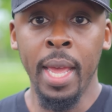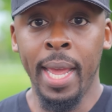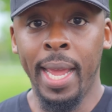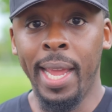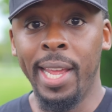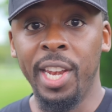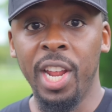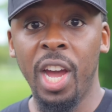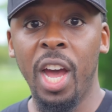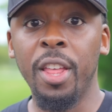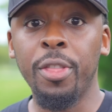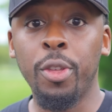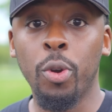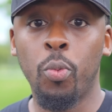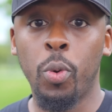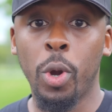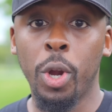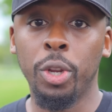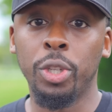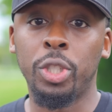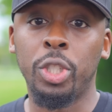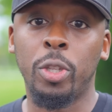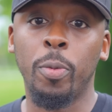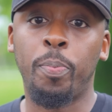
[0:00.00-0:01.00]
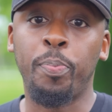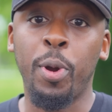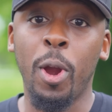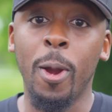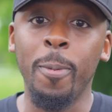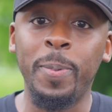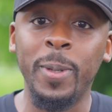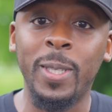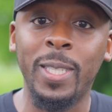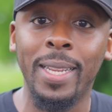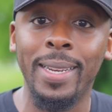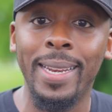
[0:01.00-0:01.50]
In other words, the
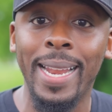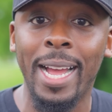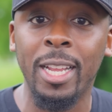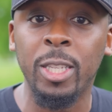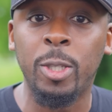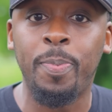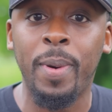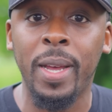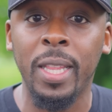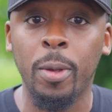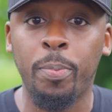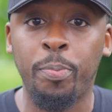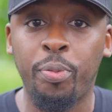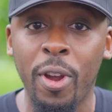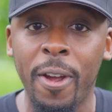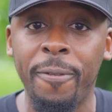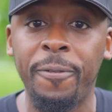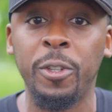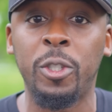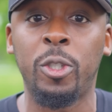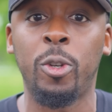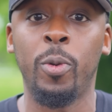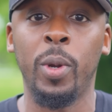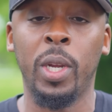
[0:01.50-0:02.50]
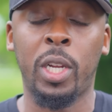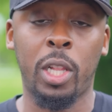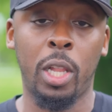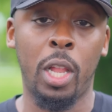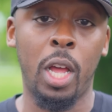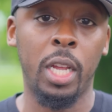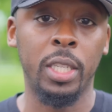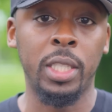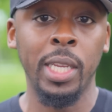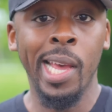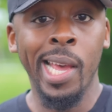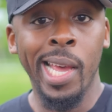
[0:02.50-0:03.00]
purpose announced by the prefatory
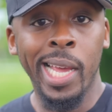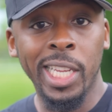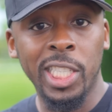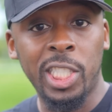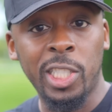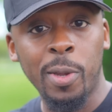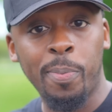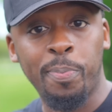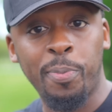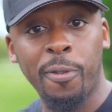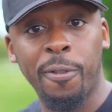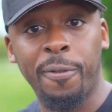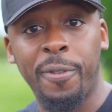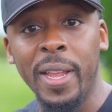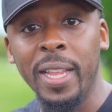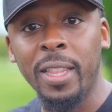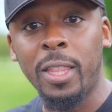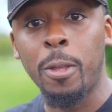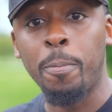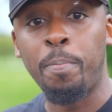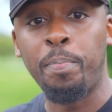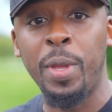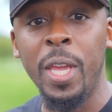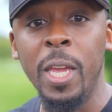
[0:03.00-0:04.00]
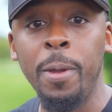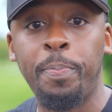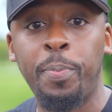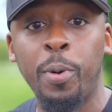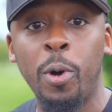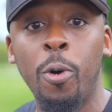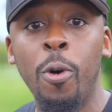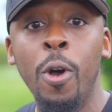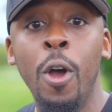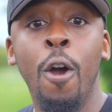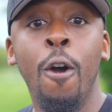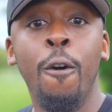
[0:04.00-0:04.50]
clause is to prevent the
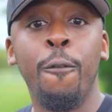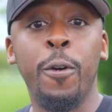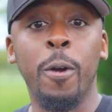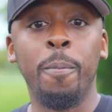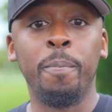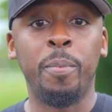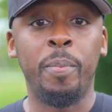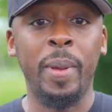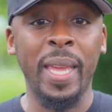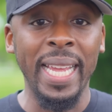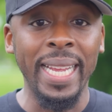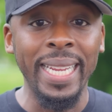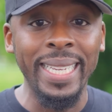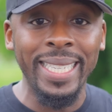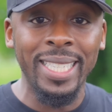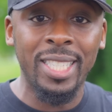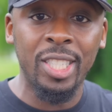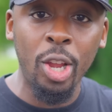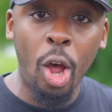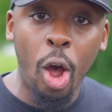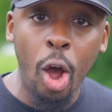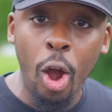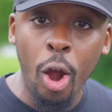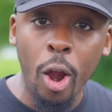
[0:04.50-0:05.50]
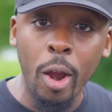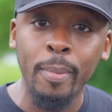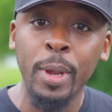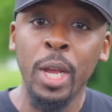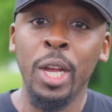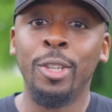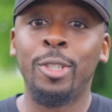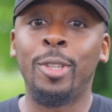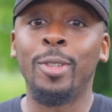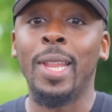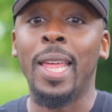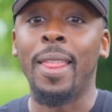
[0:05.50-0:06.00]
people from being disarmed
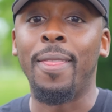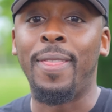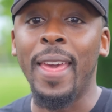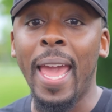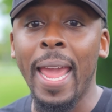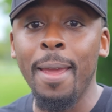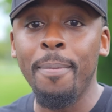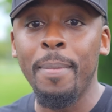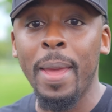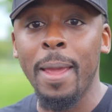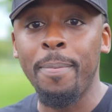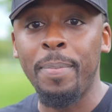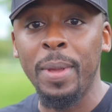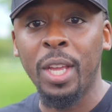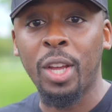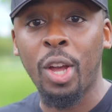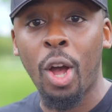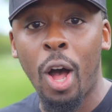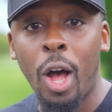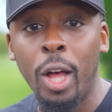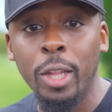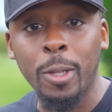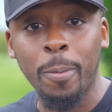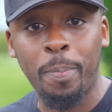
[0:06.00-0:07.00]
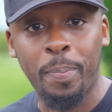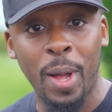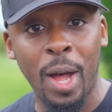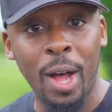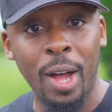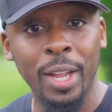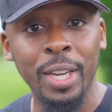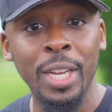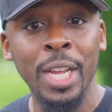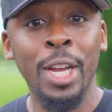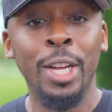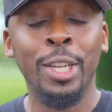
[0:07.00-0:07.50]
so that they may be called
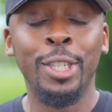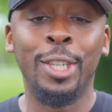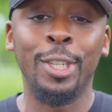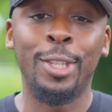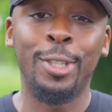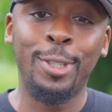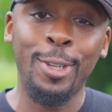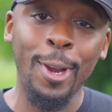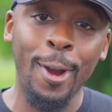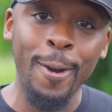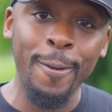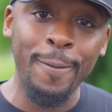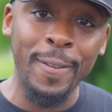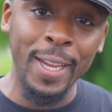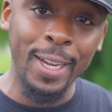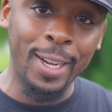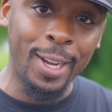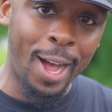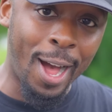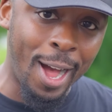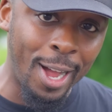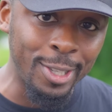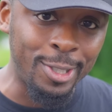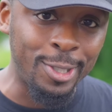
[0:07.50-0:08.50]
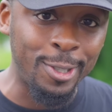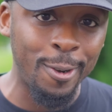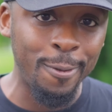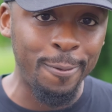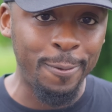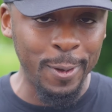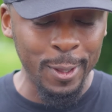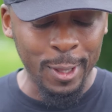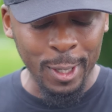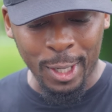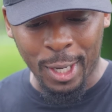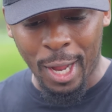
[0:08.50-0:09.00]
upon to serve in concert
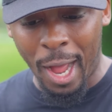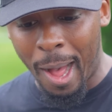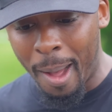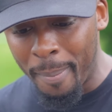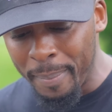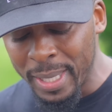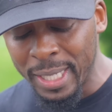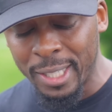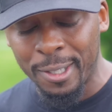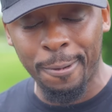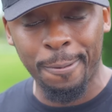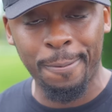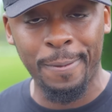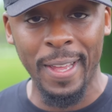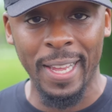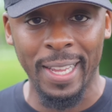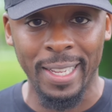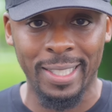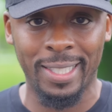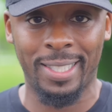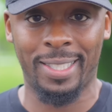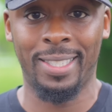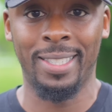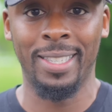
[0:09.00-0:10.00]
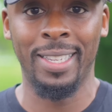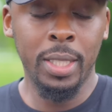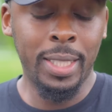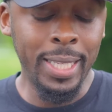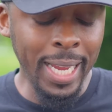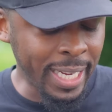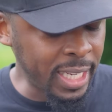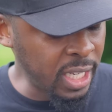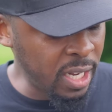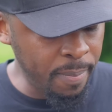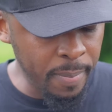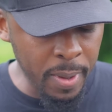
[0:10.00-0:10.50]
for the common defense. The
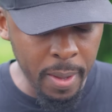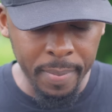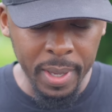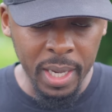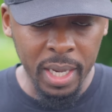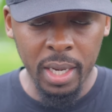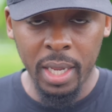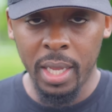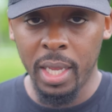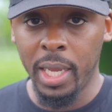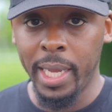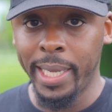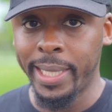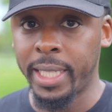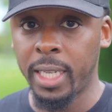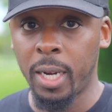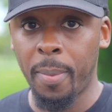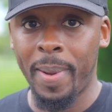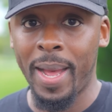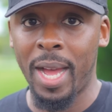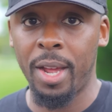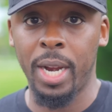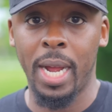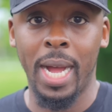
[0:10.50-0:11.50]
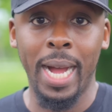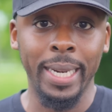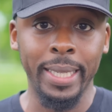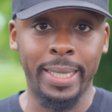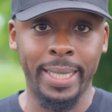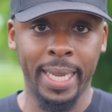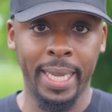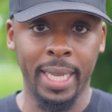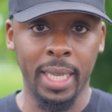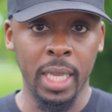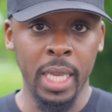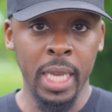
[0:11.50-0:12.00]
Second Amendment isn't about
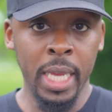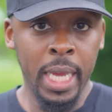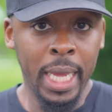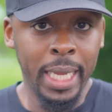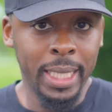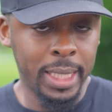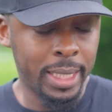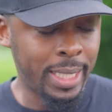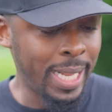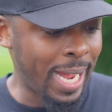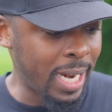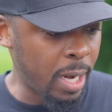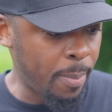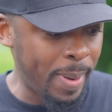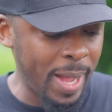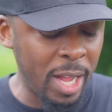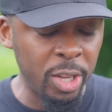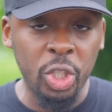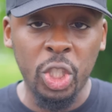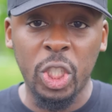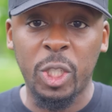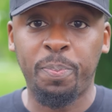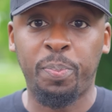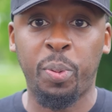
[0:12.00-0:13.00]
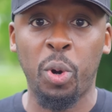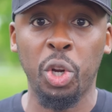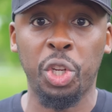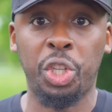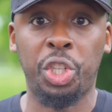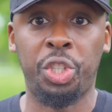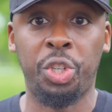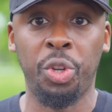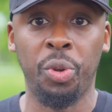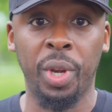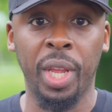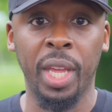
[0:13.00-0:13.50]
hunting. It's not about sports
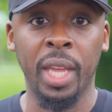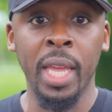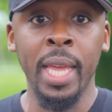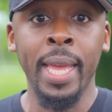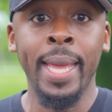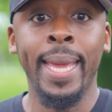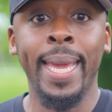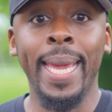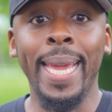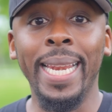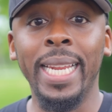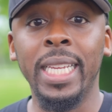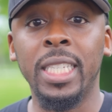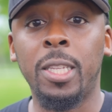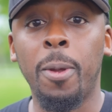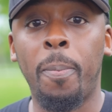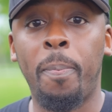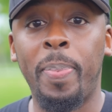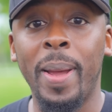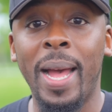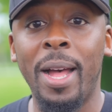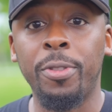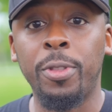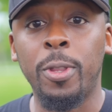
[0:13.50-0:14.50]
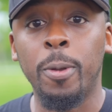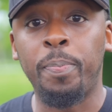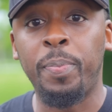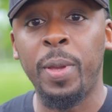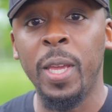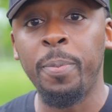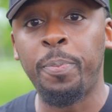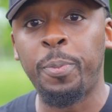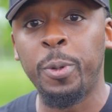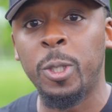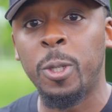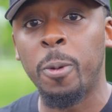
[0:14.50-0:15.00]
shooting. It is about the
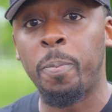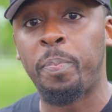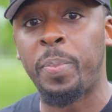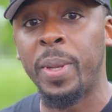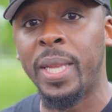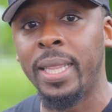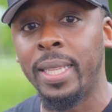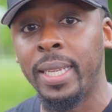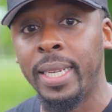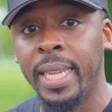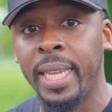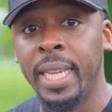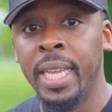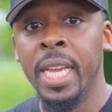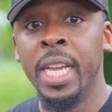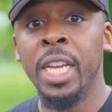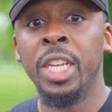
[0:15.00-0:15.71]
people's ability